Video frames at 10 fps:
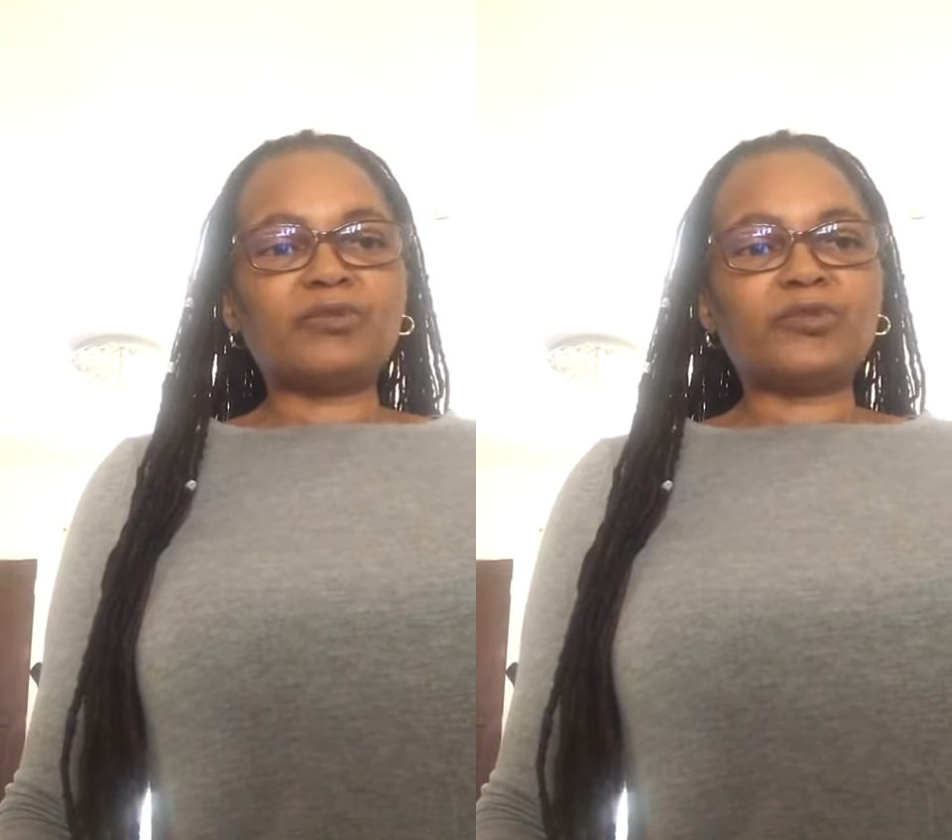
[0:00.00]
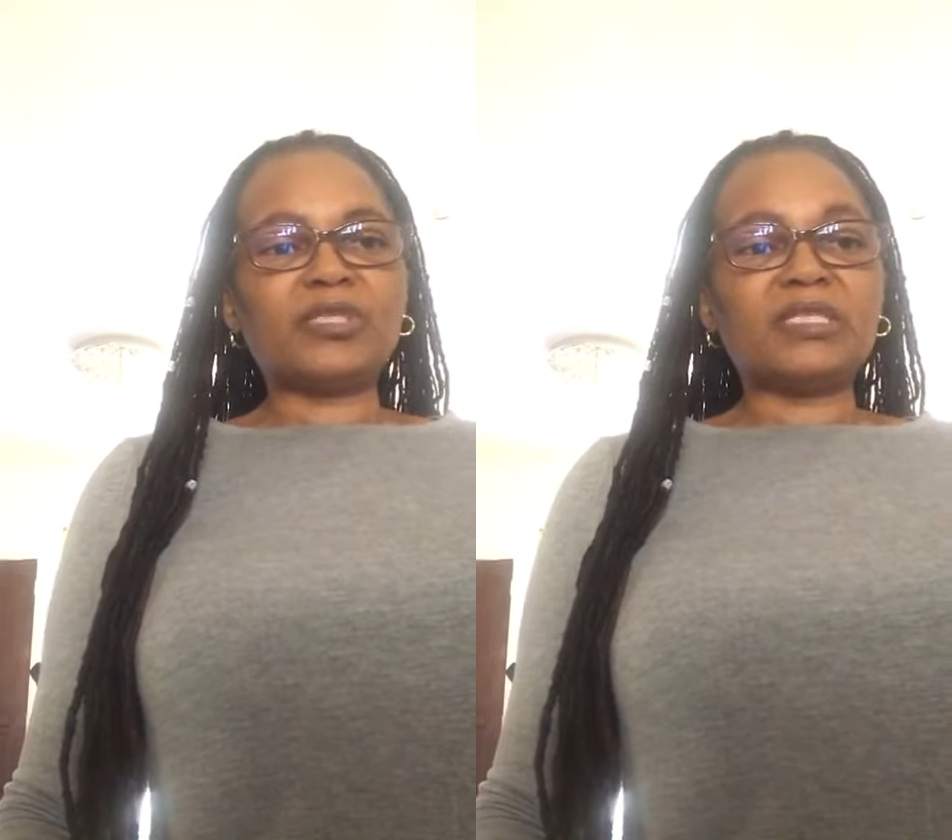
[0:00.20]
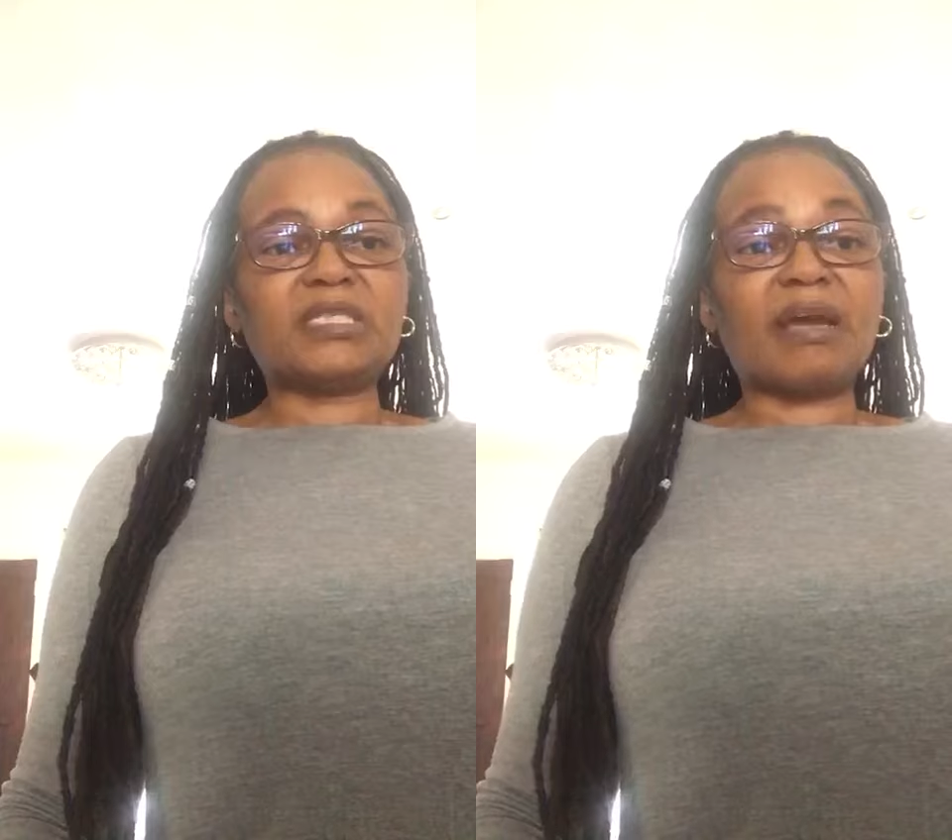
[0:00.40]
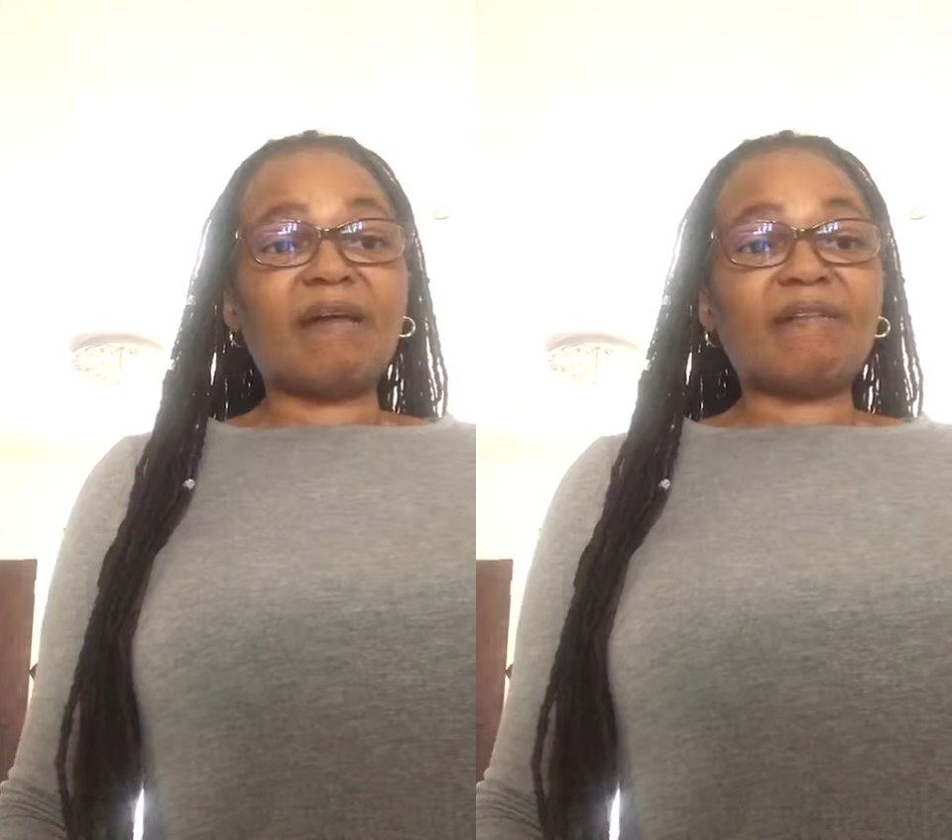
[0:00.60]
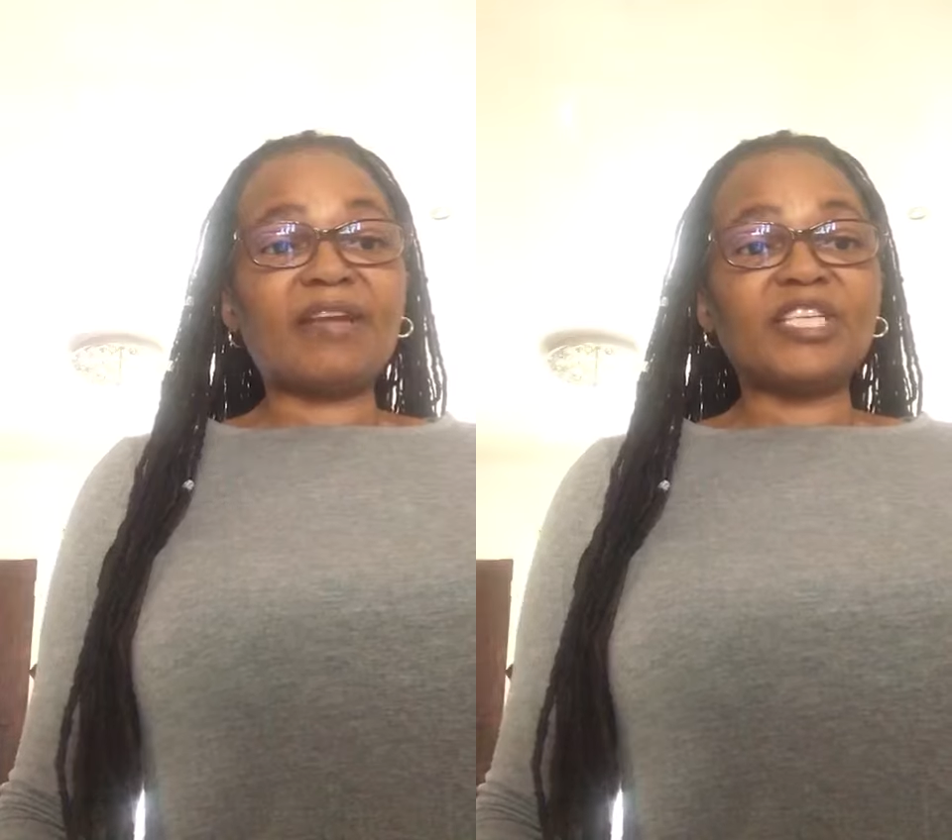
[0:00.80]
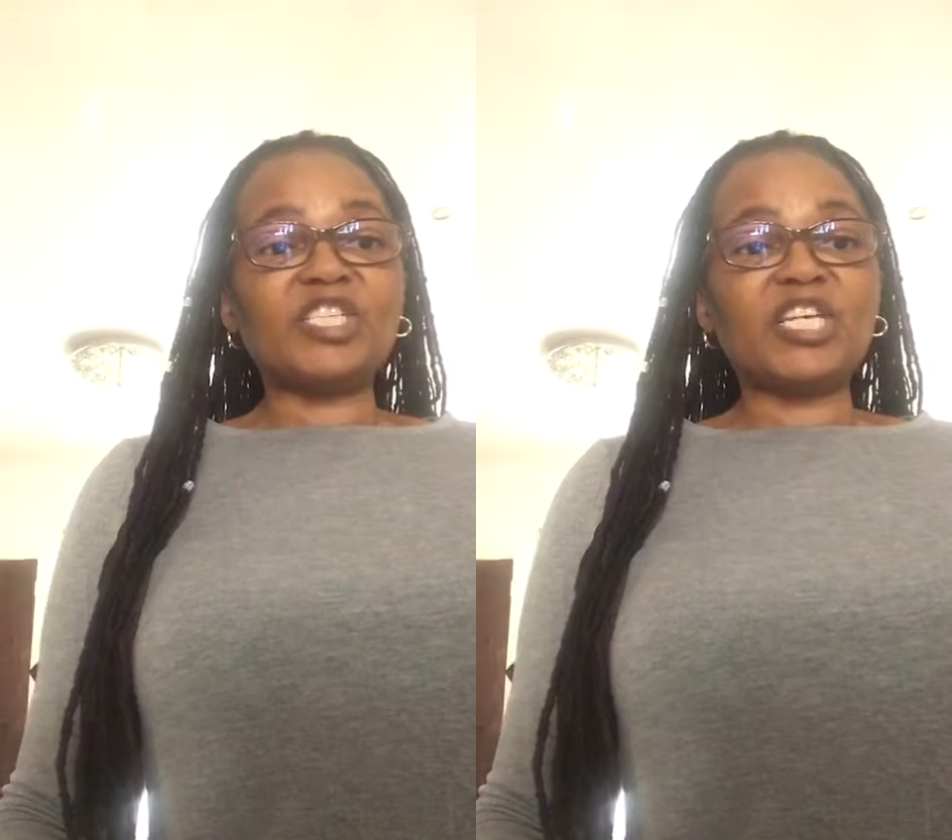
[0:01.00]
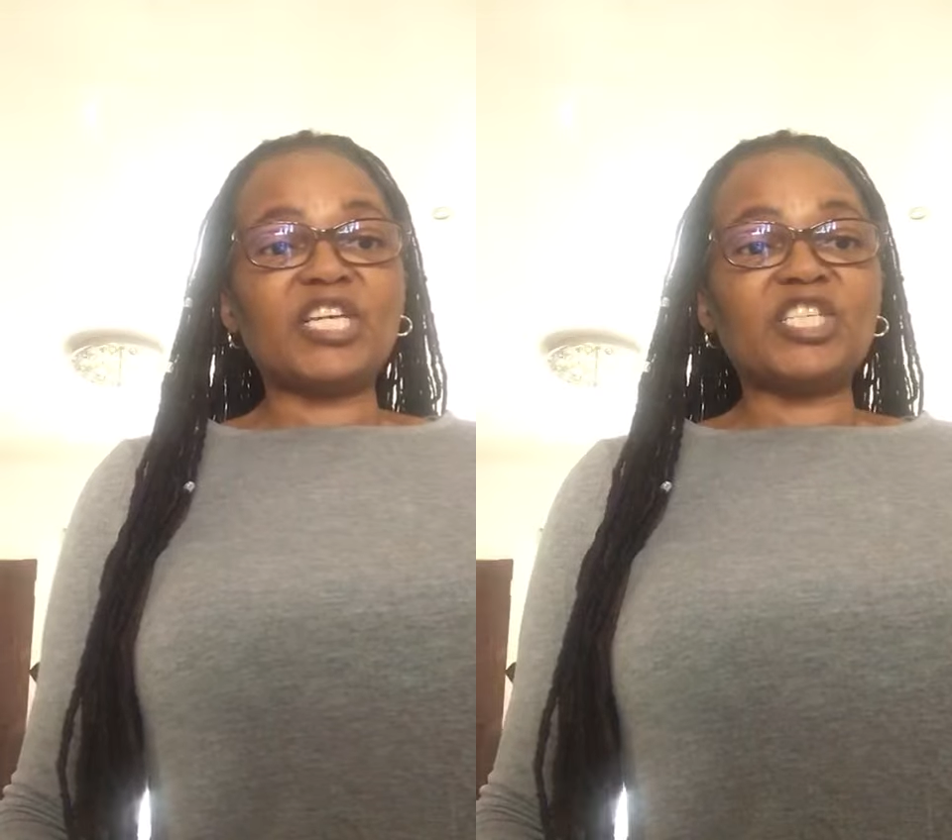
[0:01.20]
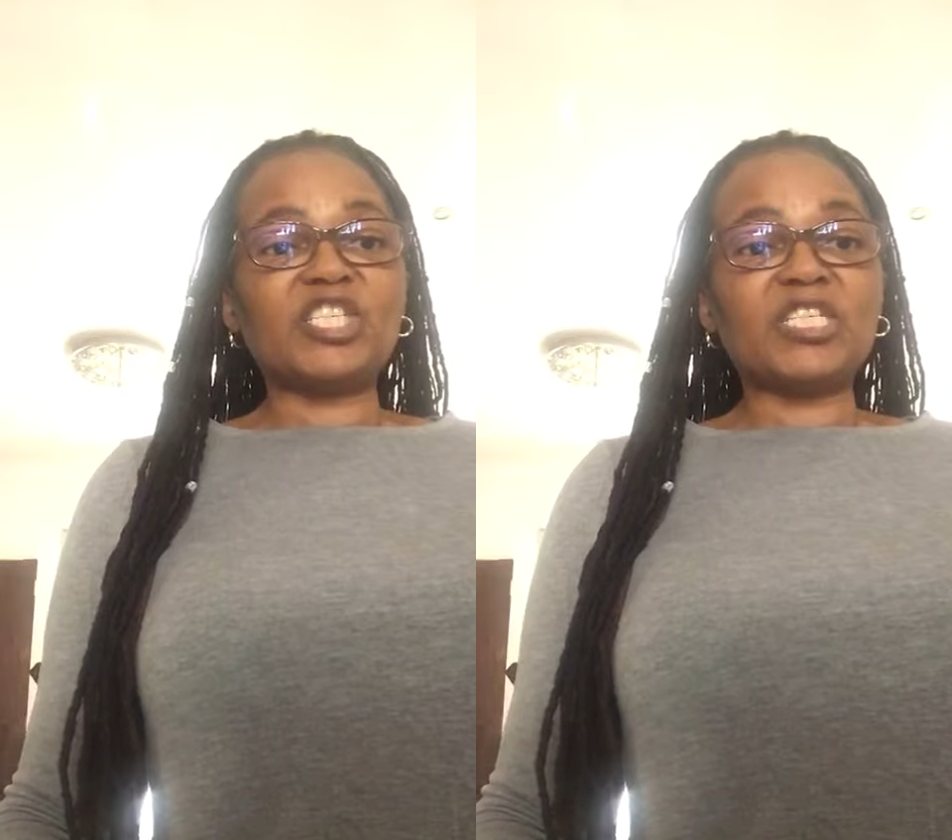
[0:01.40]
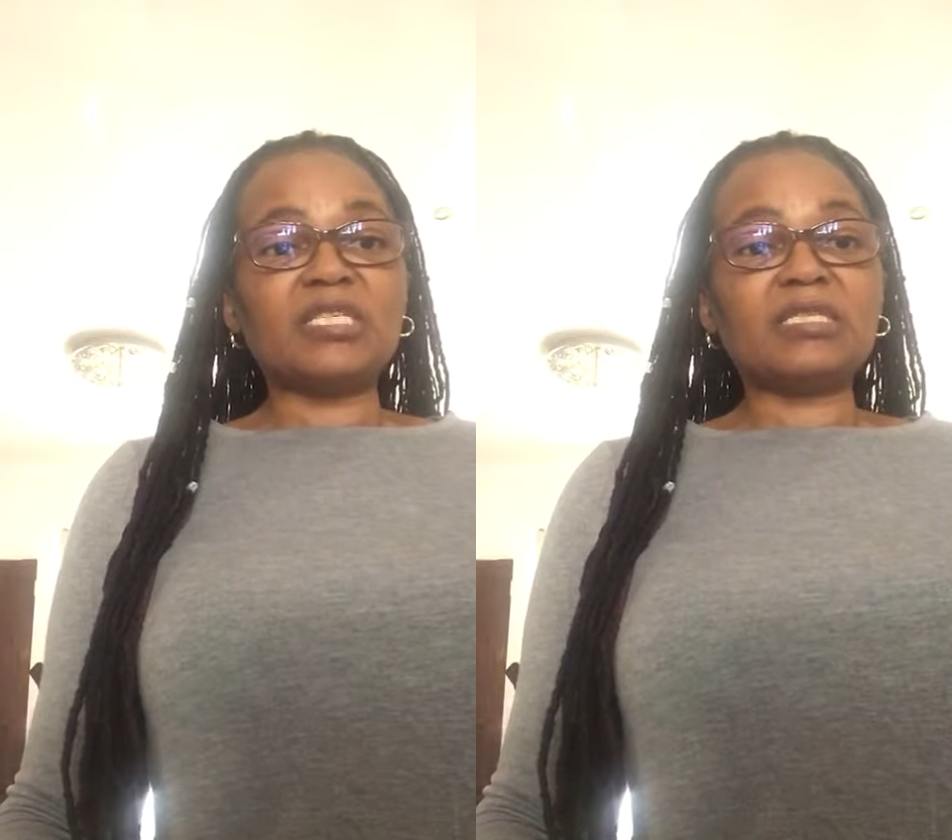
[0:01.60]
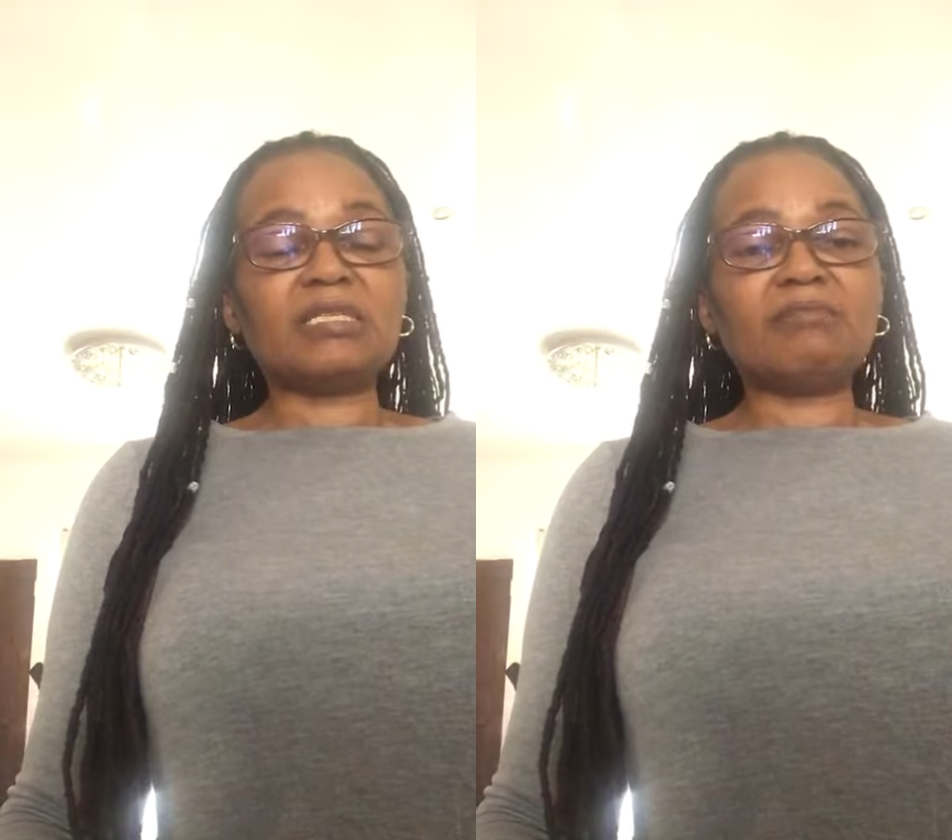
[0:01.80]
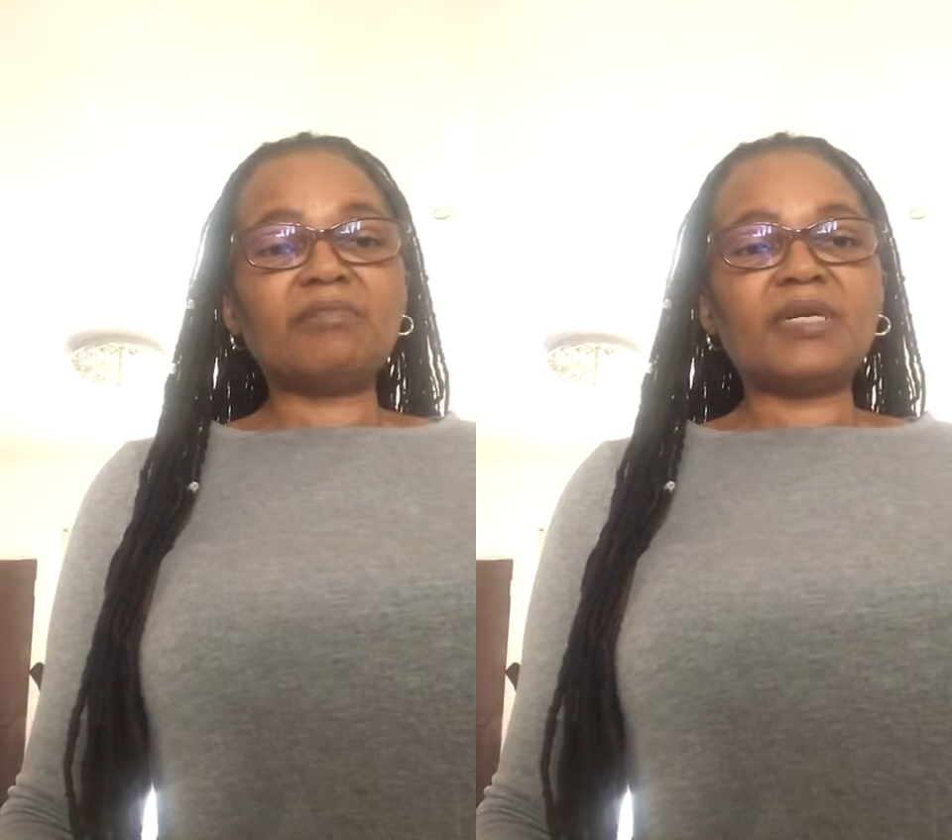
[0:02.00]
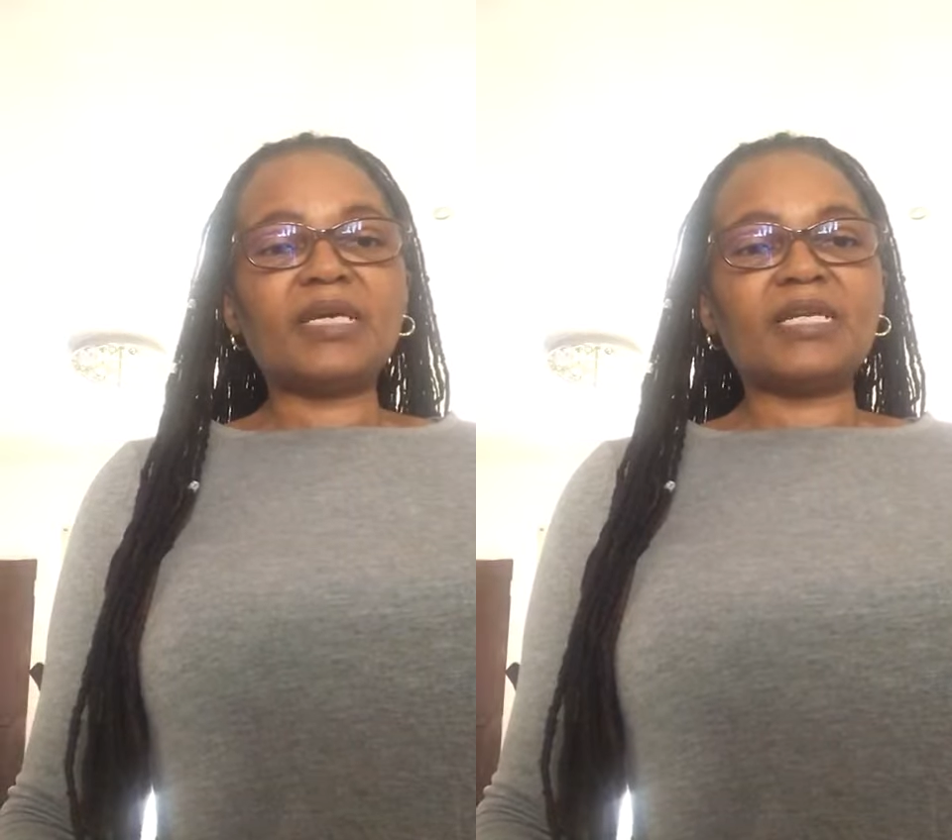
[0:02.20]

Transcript: to discourage ageism